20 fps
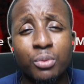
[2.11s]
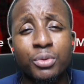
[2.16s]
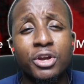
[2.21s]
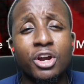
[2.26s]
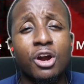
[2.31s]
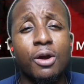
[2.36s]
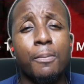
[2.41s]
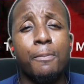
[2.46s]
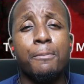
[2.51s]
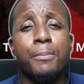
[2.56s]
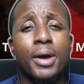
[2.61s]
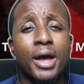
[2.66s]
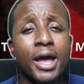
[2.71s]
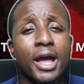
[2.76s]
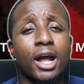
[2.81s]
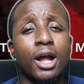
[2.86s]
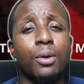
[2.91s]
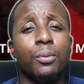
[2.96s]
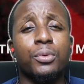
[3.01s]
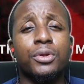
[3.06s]
We are
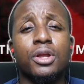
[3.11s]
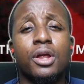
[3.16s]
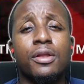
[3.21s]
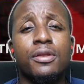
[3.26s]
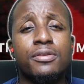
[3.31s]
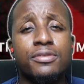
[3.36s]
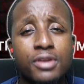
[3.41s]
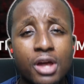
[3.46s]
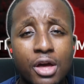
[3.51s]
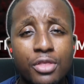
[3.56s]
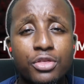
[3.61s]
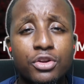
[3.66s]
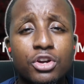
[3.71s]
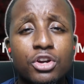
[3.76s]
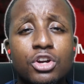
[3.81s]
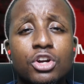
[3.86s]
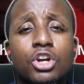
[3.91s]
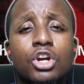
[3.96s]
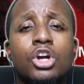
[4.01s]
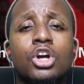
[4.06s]
back with
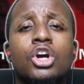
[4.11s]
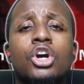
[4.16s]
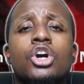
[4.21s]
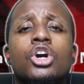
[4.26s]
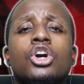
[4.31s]
another